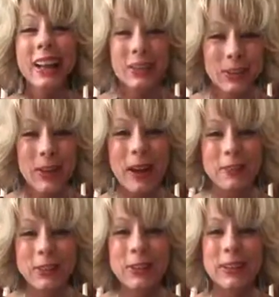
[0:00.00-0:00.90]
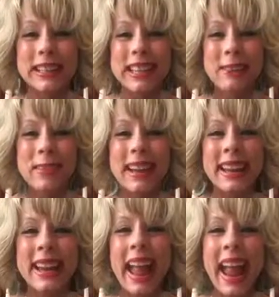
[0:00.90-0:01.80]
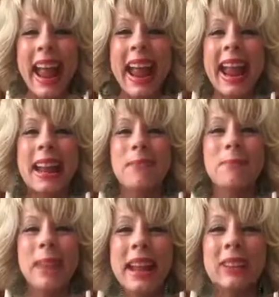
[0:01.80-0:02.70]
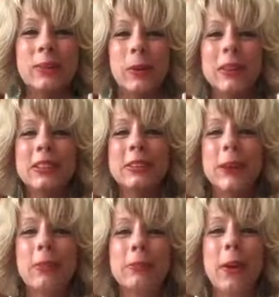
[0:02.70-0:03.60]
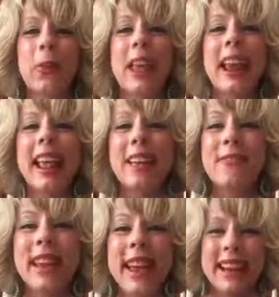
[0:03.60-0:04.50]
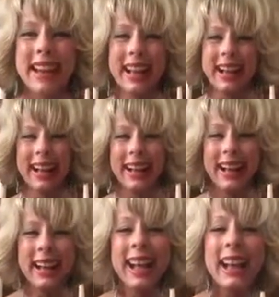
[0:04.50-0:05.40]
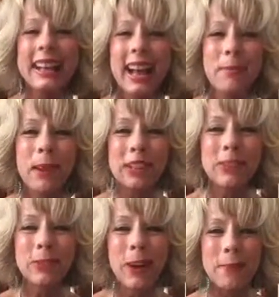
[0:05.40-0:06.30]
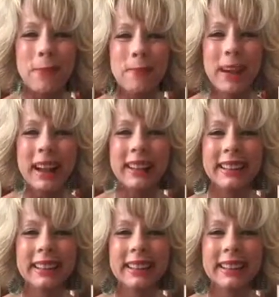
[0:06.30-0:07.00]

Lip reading: You have a choice. Amen. Amen. Choices are for the living. God bless you all. Bye-bye.